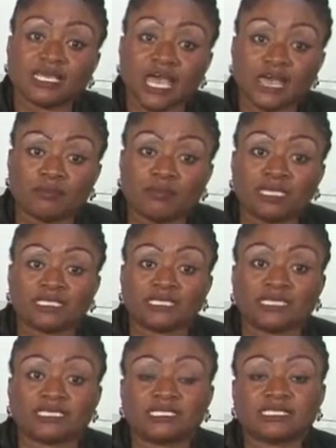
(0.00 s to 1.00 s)

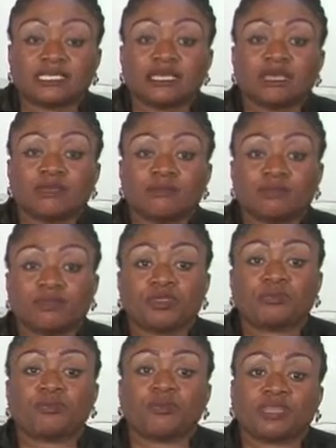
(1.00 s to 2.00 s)
diabetes,
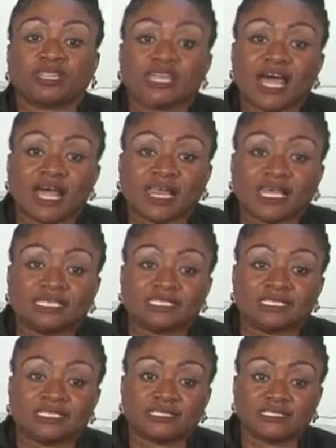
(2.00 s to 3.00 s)
people with
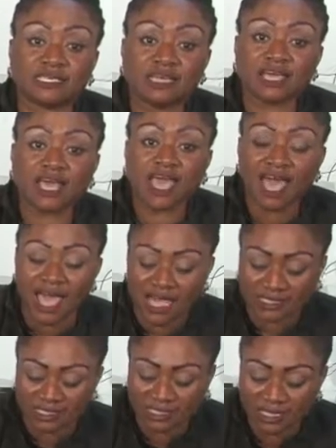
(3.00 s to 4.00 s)
allergies,
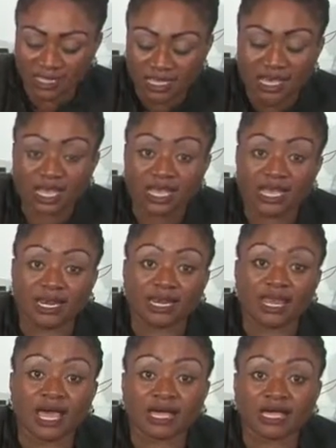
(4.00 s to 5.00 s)
heart
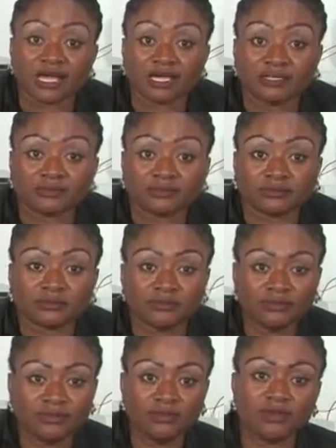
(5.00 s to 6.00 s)
and lung
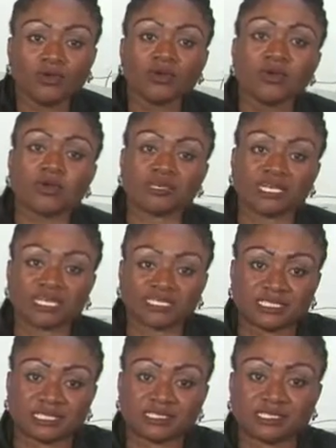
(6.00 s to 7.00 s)

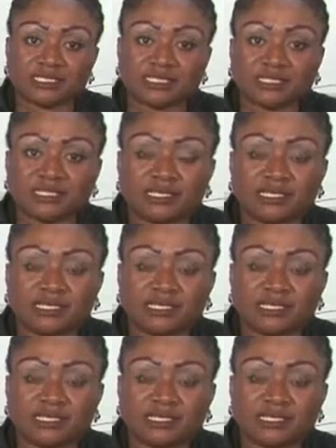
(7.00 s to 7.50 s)
conditions.